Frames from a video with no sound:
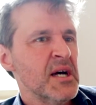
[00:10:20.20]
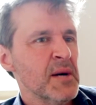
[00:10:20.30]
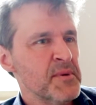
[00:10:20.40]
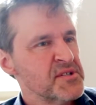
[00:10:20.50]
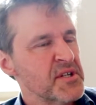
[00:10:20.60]

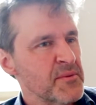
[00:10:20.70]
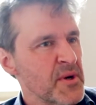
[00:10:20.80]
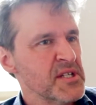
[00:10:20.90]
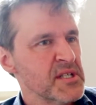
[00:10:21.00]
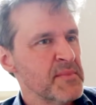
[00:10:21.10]
I'd be interested in
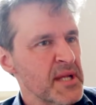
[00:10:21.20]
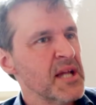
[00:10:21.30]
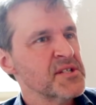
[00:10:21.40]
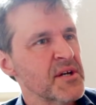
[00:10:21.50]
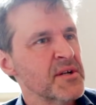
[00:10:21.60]
writing something
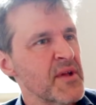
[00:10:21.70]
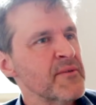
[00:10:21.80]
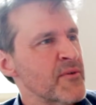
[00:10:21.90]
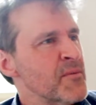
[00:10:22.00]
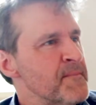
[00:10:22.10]
outside of
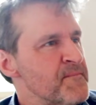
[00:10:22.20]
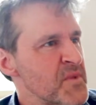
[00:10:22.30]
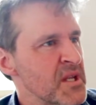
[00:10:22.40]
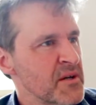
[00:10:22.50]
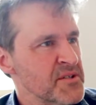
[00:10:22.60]
that form,
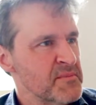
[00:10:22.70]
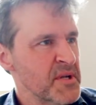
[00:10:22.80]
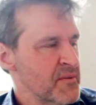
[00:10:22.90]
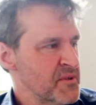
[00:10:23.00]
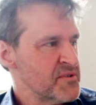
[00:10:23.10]
you know, to
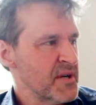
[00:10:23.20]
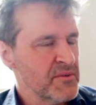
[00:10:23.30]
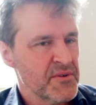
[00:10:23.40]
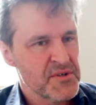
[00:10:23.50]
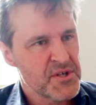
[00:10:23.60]
be able to
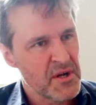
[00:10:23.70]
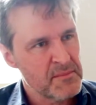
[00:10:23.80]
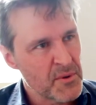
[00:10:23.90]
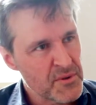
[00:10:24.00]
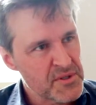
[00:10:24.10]
travel through
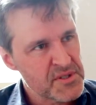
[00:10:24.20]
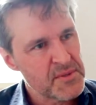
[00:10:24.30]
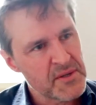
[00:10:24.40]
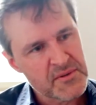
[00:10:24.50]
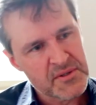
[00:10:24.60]
time more and to
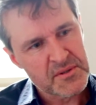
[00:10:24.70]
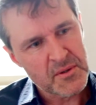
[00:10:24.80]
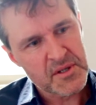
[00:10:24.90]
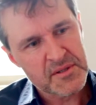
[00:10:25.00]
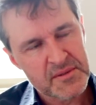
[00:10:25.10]
be able to
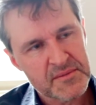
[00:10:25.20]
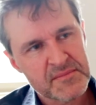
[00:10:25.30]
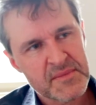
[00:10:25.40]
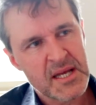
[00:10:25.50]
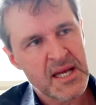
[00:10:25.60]
look at
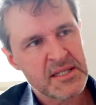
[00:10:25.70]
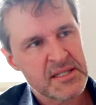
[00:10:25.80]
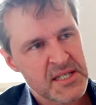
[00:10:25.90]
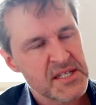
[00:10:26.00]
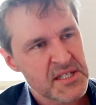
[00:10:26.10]
them
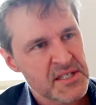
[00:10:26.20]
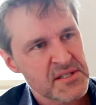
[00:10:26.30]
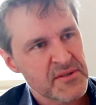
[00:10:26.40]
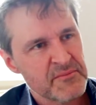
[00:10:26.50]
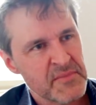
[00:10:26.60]
and
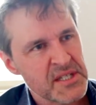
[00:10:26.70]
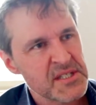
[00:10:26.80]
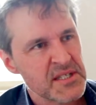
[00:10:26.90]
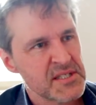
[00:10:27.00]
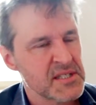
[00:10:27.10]
incidents
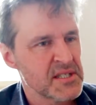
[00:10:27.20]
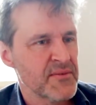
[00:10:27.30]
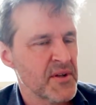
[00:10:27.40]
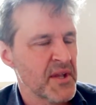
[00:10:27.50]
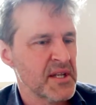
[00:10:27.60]
and
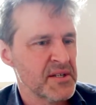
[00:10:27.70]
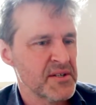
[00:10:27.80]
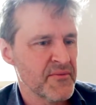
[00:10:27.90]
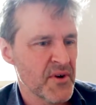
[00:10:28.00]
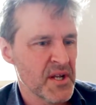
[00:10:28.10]
stuff like that,
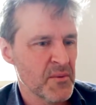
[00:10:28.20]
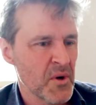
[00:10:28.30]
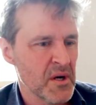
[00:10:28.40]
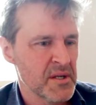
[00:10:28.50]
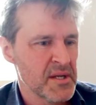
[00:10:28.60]
and to find
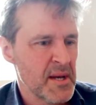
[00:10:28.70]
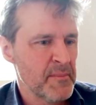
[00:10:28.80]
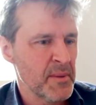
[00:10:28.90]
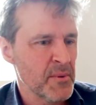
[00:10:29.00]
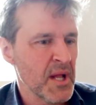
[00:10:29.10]
out why
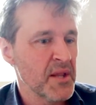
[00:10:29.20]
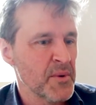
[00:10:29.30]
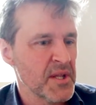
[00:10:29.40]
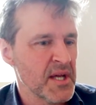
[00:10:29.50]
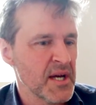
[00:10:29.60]
people are the
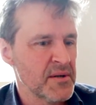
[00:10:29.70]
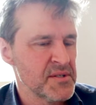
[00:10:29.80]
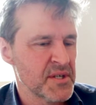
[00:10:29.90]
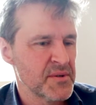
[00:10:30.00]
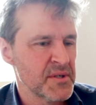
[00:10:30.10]
way they are
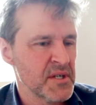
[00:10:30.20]
and so on.